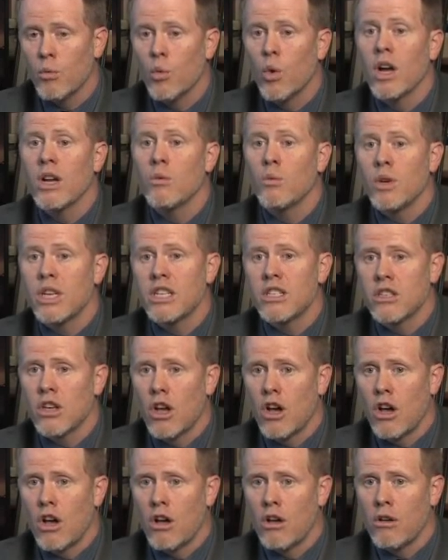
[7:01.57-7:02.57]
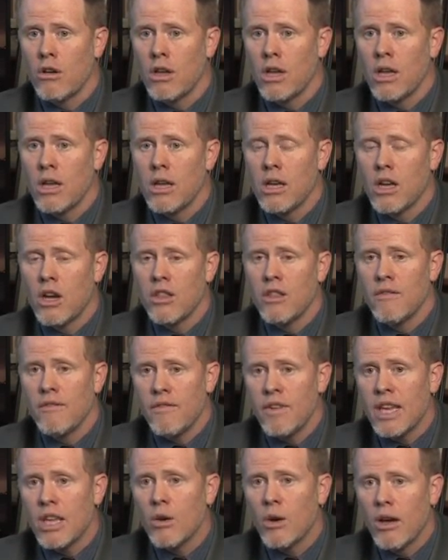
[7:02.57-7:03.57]
and what we saw on the
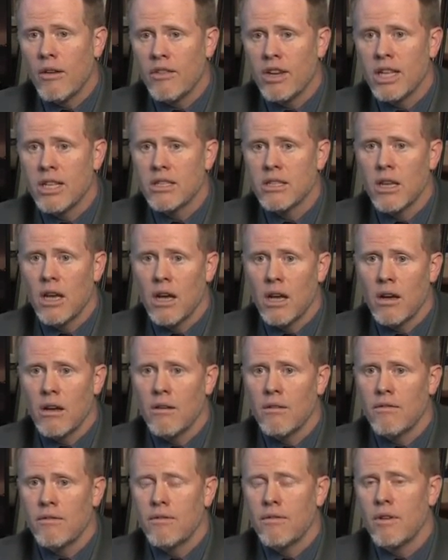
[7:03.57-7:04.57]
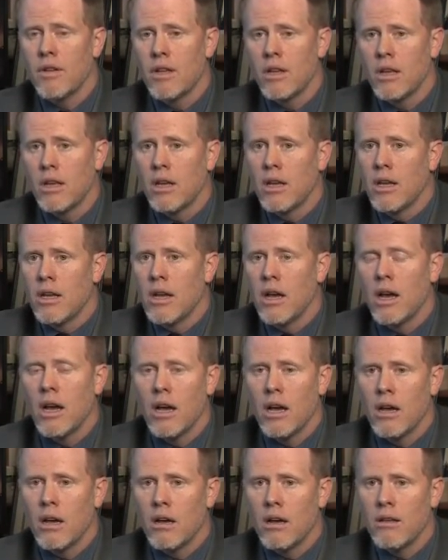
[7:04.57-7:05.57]
video evidence of
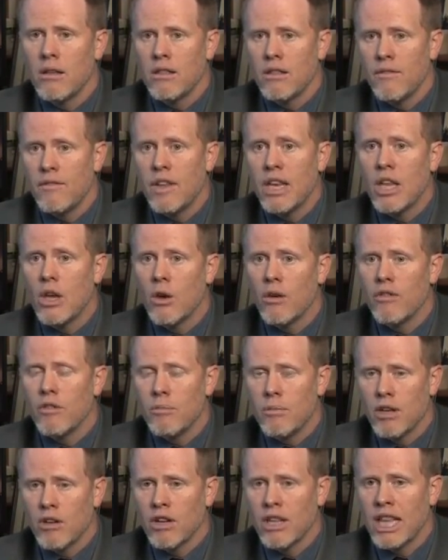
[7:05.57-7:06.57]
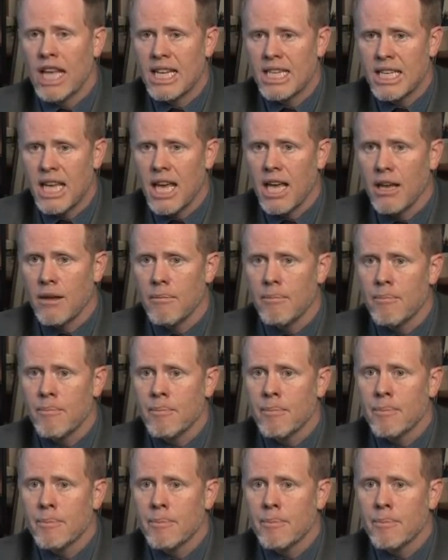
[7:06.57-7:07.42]
the video of the building that day.